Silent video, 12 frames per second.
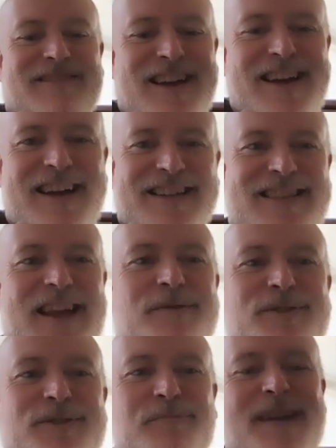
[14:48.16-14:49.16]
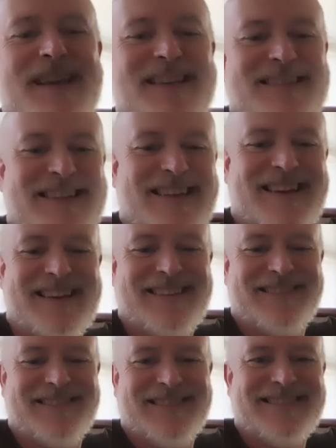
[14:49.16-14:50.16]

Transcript: All right, that was amazing.